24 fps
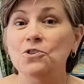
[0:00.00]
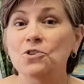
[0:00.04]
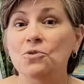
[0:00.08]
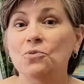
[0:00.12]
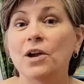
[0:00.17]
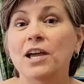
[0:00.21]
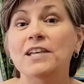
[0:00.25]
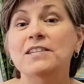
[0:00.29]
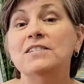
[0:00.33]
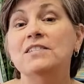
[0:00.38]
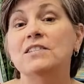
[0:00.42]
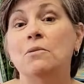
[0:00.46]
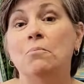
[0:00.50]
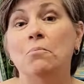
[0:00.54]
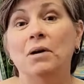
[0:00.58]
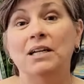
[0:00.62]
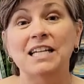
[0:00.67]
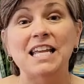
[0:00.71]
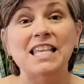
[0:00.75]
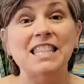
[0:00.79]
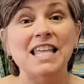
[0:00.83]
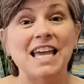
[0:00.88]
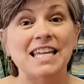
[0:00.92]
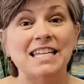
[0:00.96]
to raise the
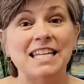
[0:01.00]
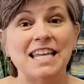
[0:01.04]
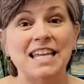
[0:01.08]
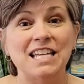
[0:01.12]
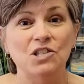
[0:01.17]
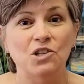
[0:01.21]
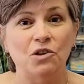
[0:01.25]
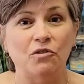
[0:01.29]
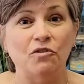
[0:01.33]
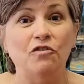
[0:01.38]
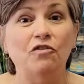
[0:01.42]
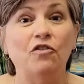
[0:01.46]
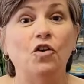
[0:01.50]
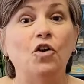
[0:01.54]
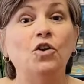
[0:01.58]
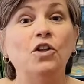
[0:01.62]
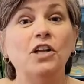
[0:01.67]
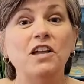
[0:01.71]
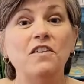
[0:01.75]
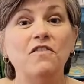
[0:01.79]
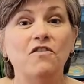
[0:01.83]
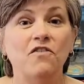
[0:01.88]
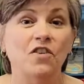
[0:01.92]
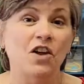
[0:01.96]
money they need to
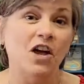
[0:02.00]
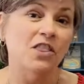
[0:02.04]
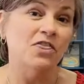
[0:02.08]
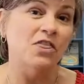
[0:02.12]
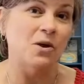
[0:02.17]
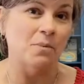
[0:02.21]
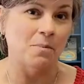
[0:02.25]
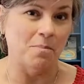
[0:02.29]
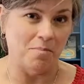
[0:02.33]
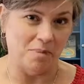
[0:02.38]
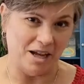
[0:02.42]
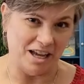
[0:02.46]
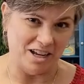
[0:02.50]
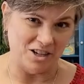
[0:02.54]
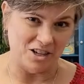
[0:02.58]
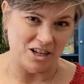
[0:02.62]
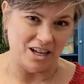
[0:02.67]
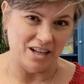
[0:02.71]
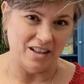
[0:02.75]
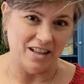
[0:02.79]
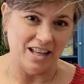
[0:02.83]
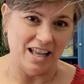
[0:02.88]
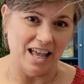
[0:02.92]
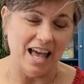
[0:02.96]
fully fund their
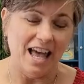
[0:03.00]
budget.